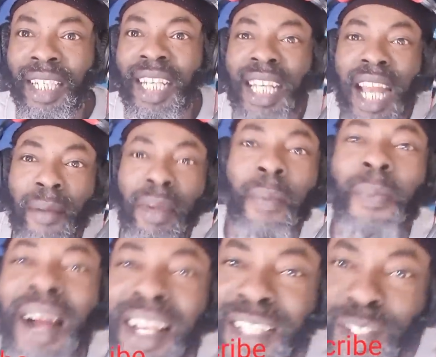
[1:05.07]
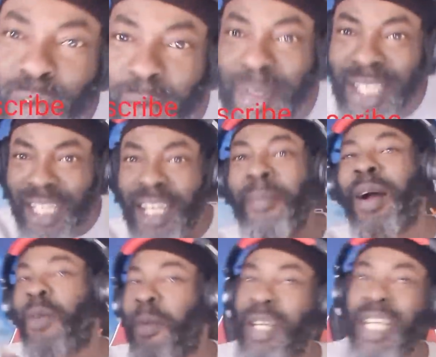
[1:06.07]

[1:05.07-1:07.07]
In my pants, when me, the man